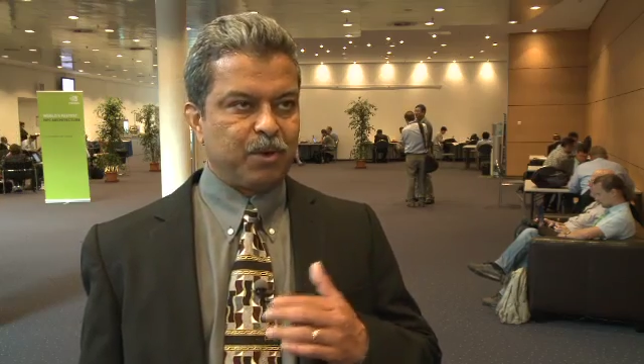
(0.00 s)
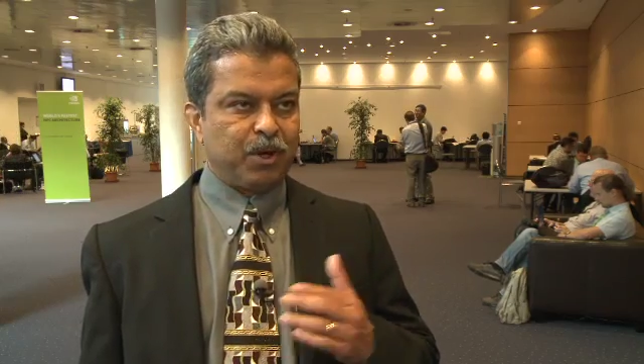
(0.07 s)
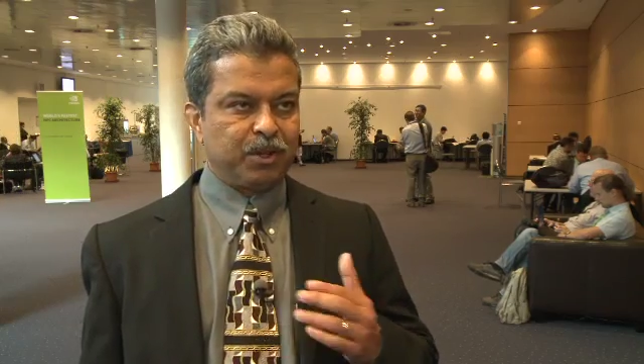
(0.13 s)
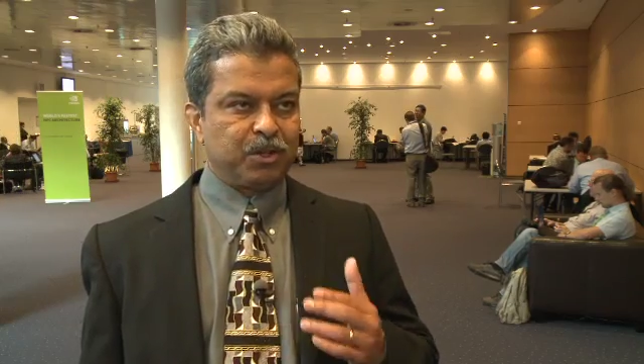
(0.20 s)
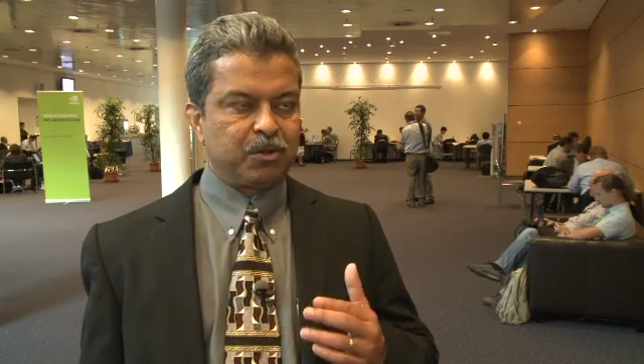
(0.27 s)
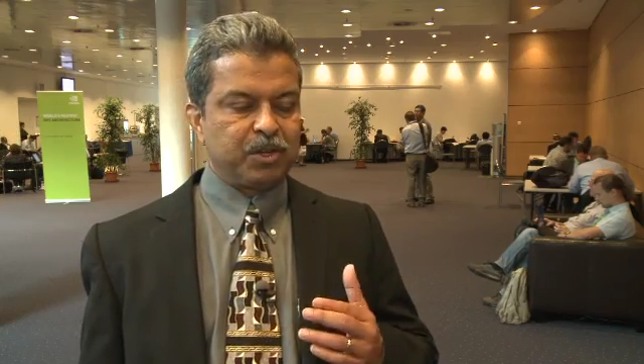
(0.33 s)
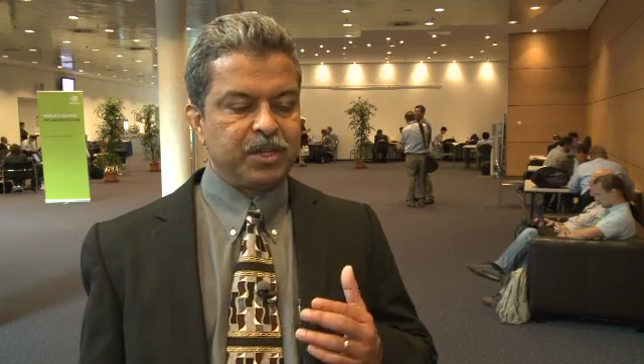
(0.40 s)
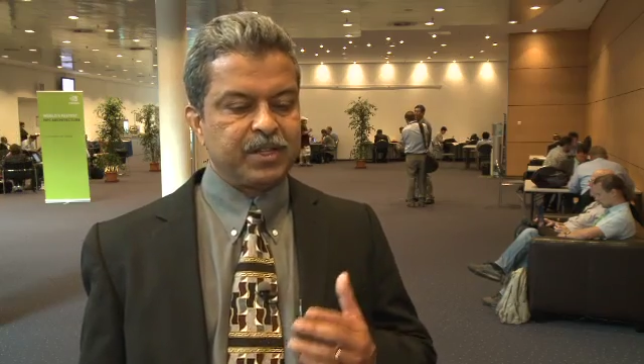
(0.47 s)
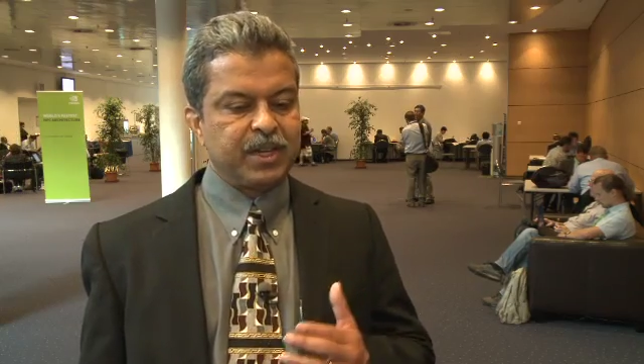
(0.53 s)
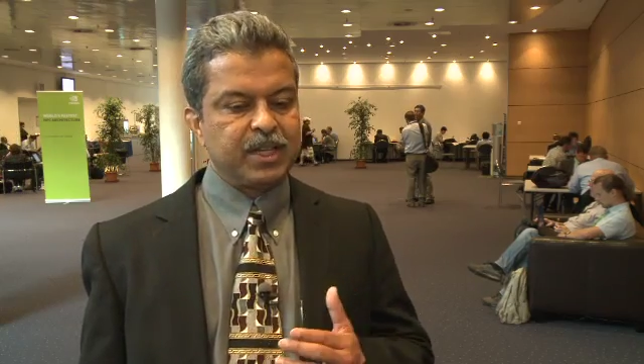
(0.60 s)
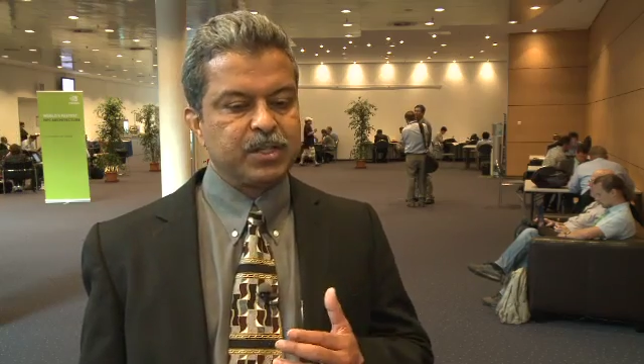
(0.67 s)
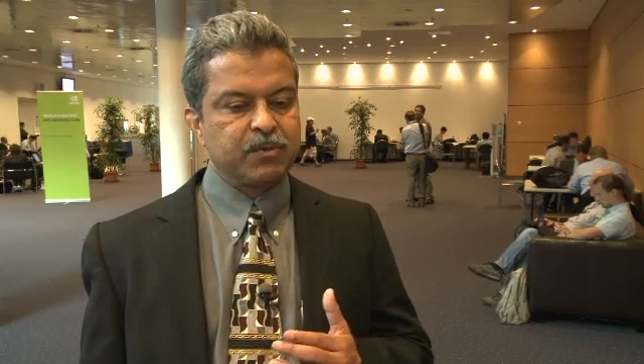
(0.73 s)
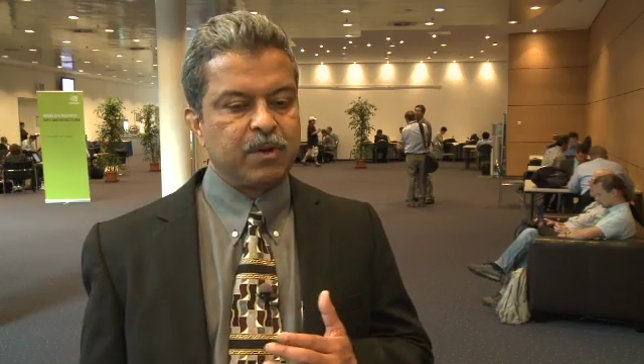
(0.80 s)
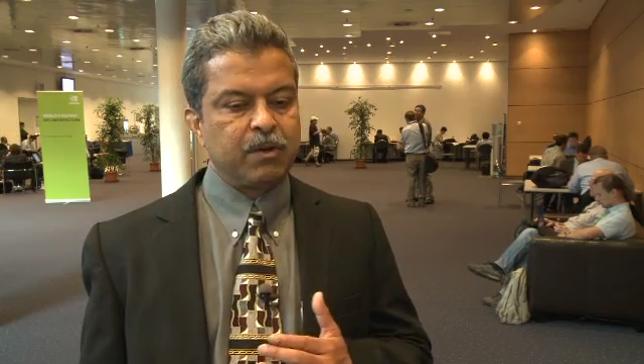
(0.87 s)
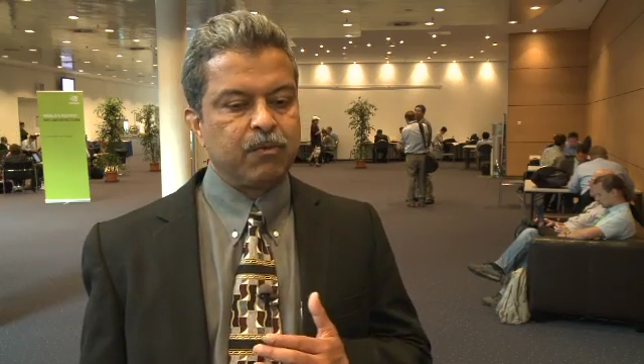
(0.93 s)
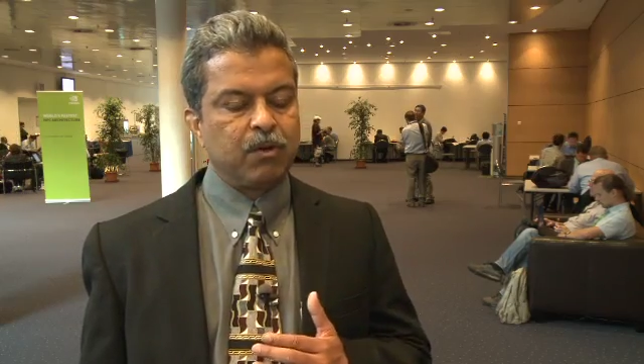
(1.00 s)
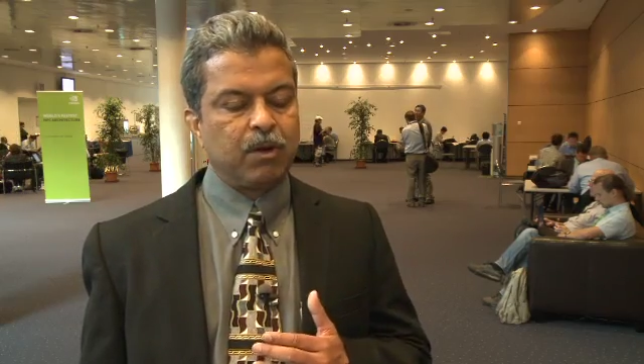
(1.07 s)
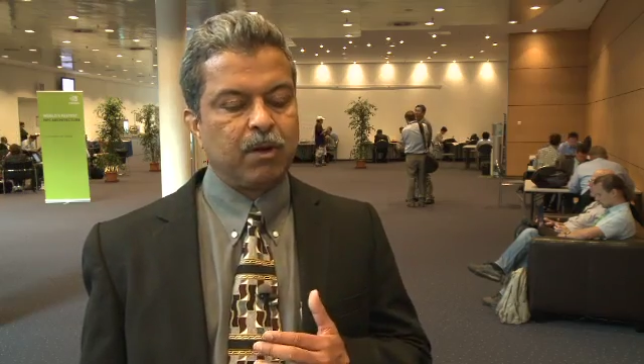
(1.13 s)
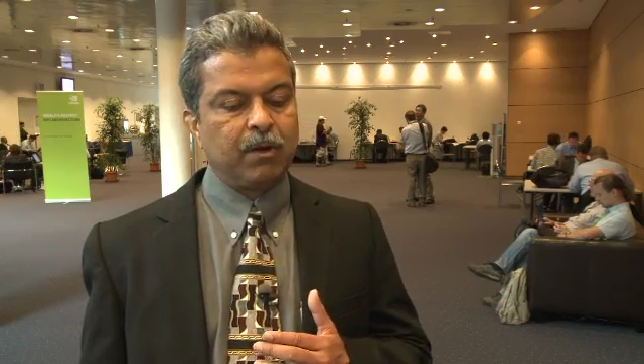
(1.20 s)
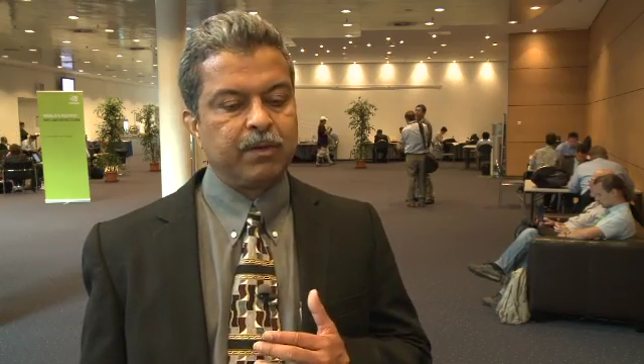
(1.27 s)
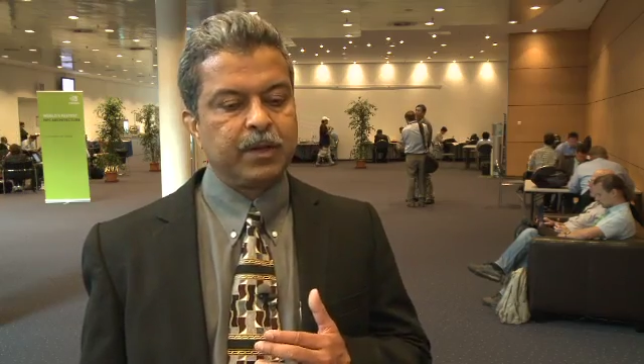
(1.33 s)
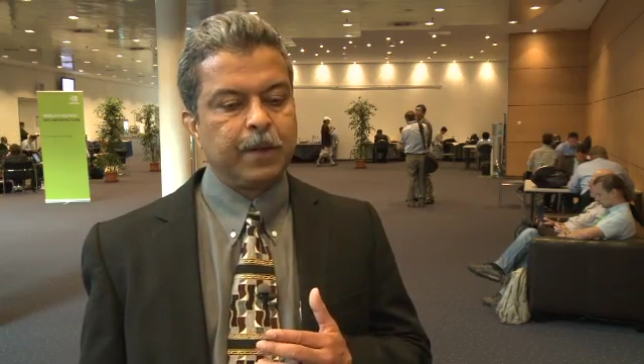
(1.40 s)
all the three sides were
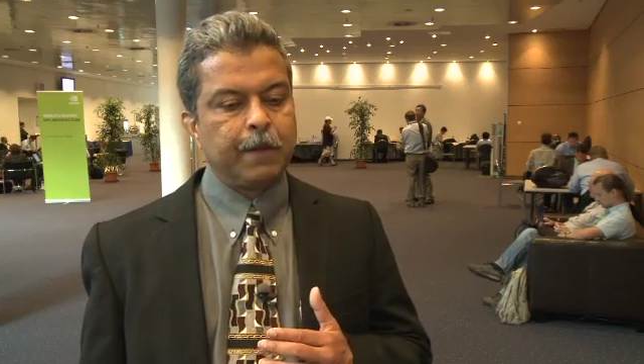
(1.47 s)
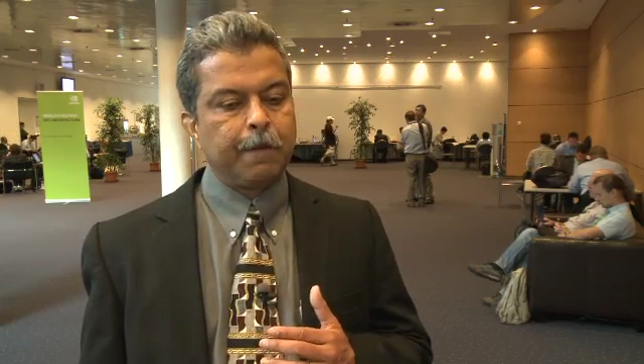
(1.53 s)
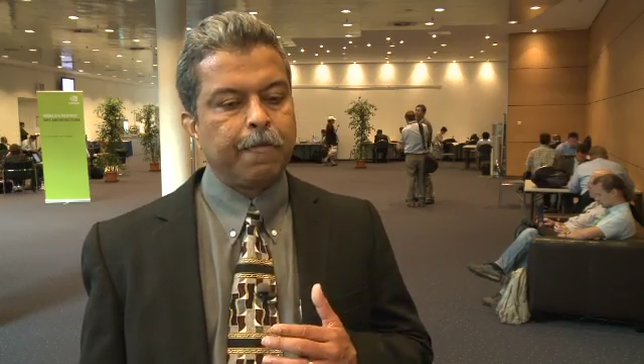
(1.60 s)
involved,